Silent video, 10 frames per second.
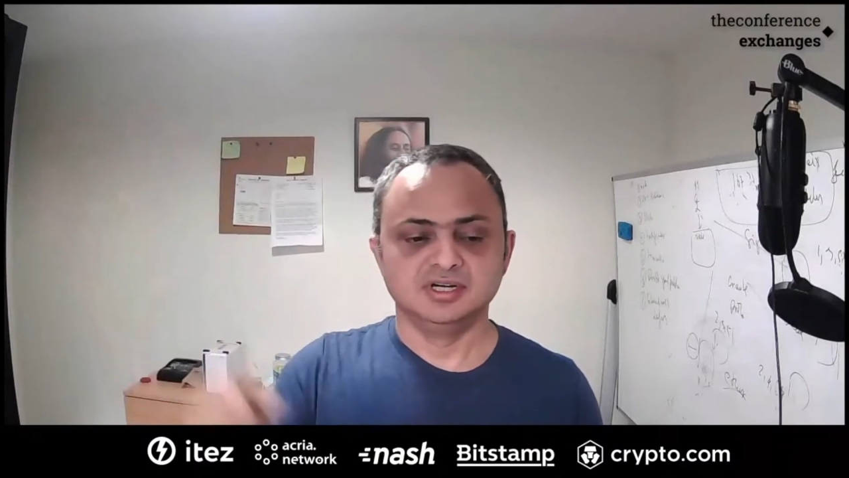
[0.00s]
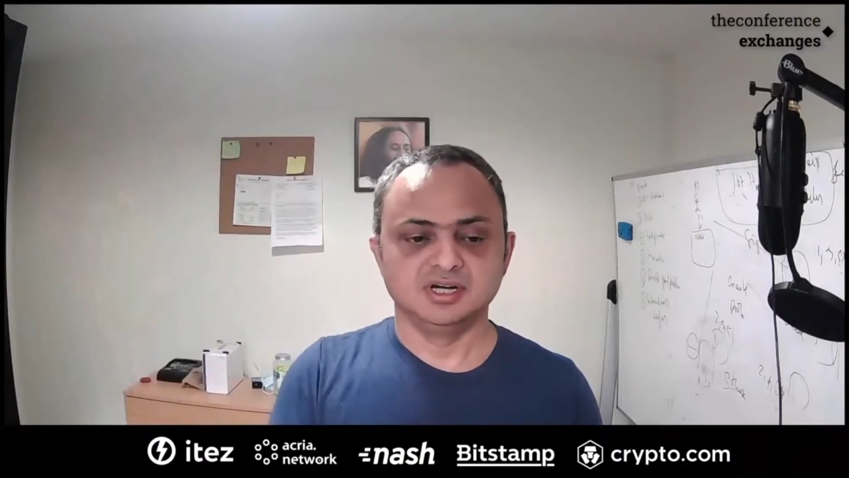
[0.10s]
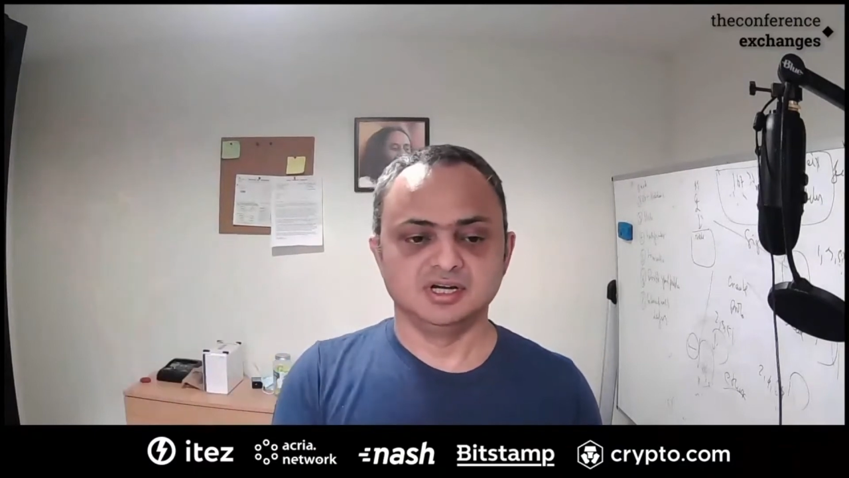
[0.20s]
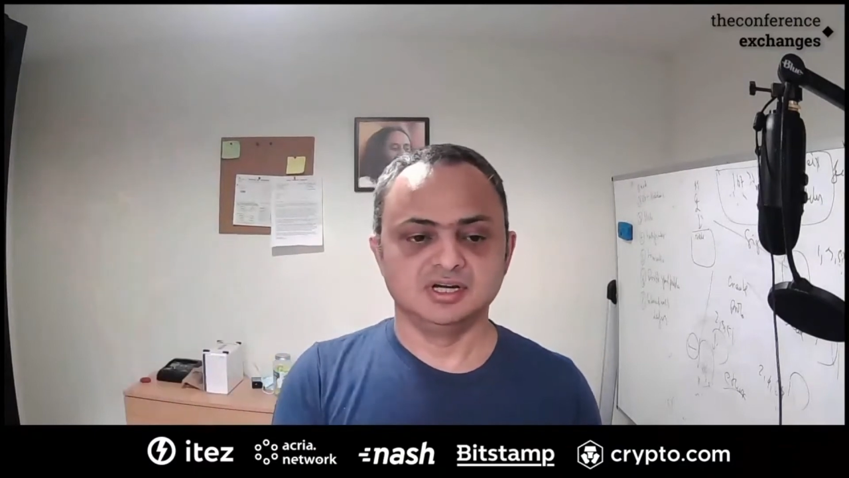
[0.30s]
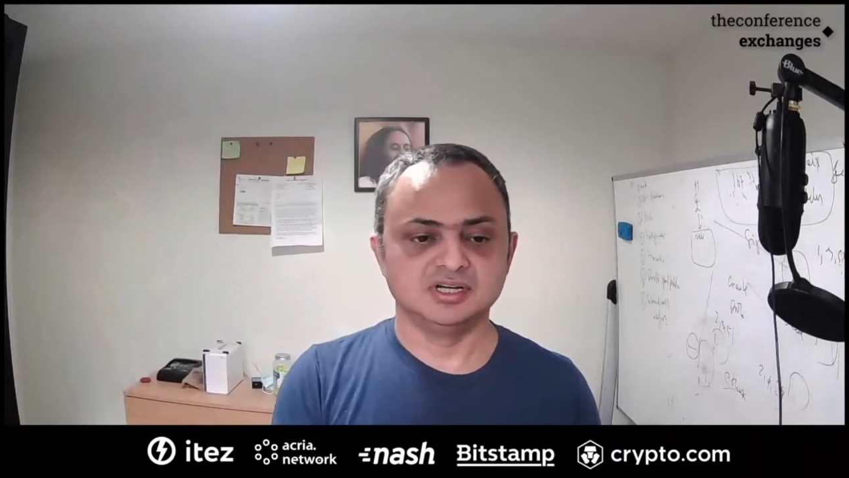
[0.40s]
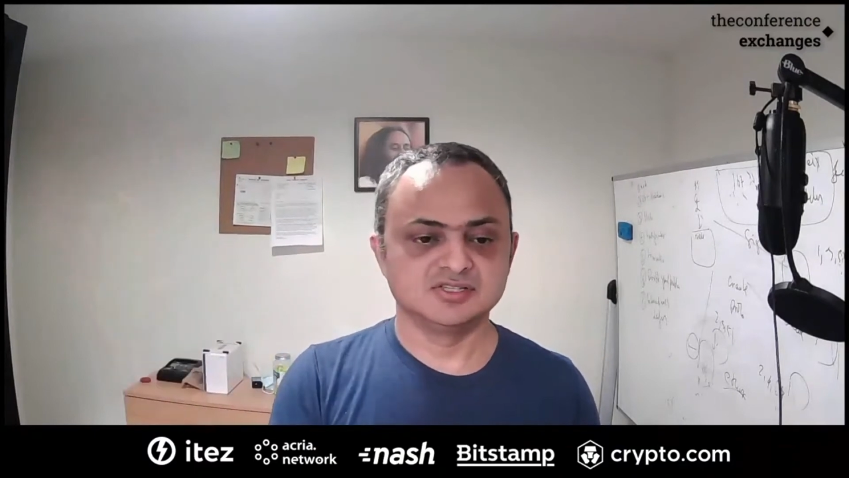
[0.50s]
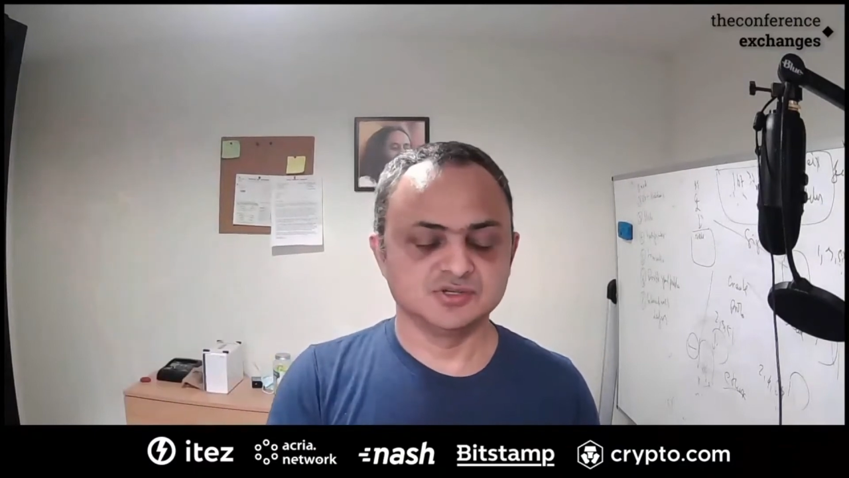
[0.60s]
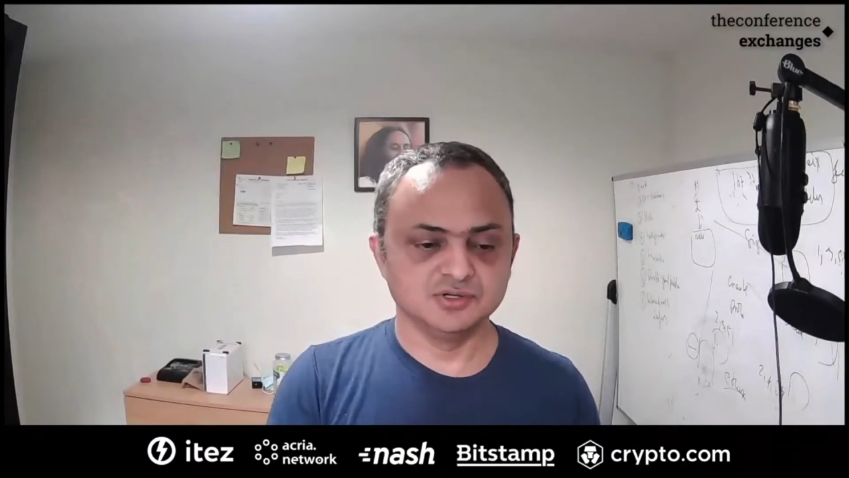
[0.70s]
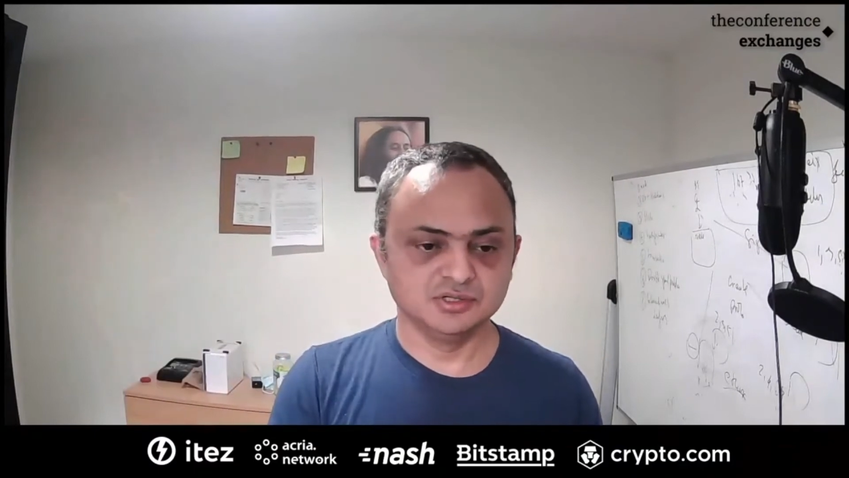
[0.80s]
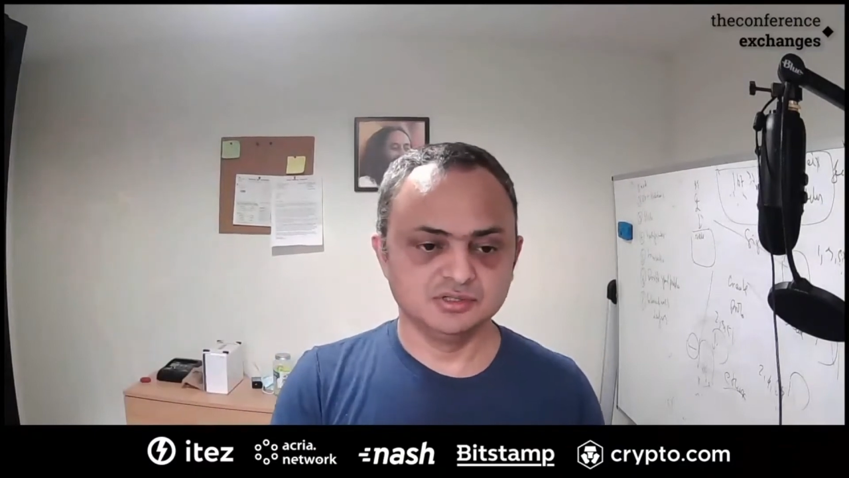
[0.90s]
uh,
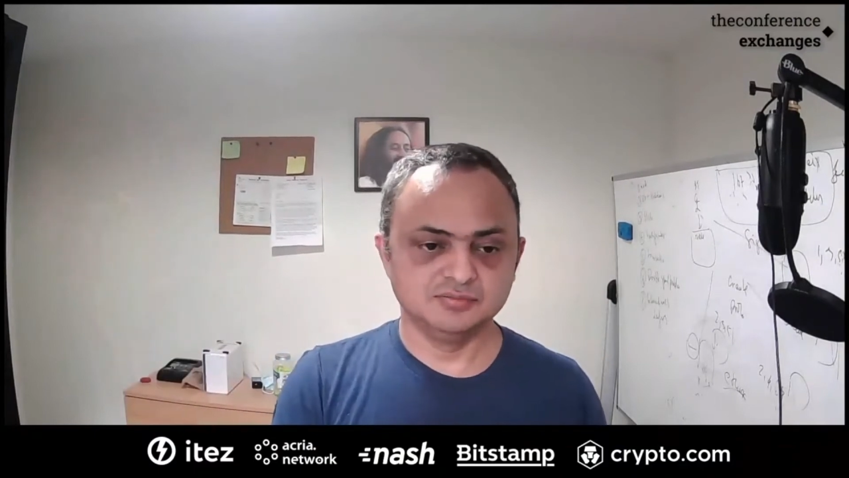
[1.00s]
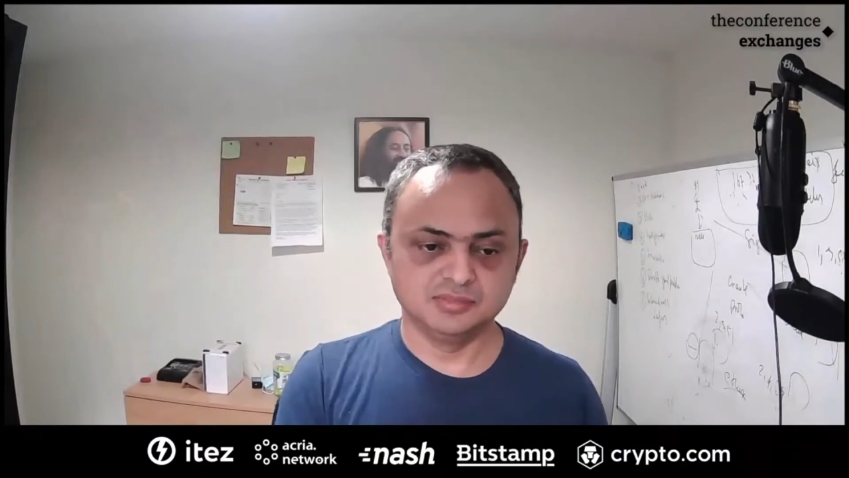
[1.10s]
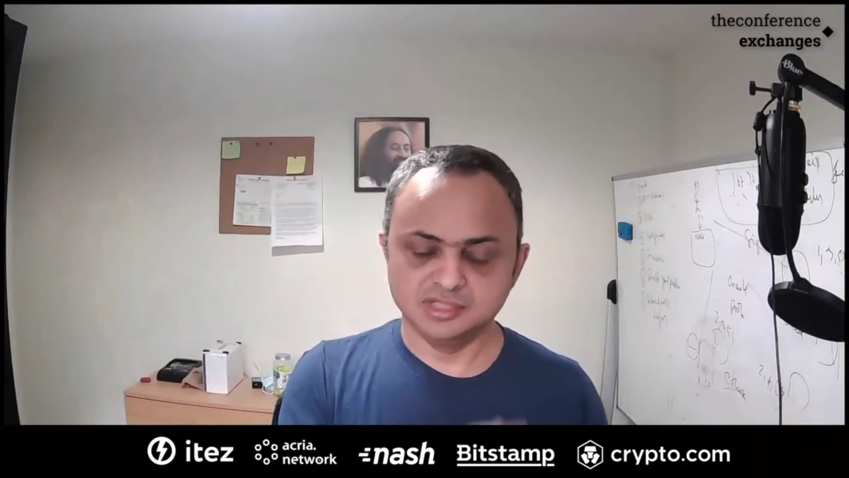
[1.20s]
so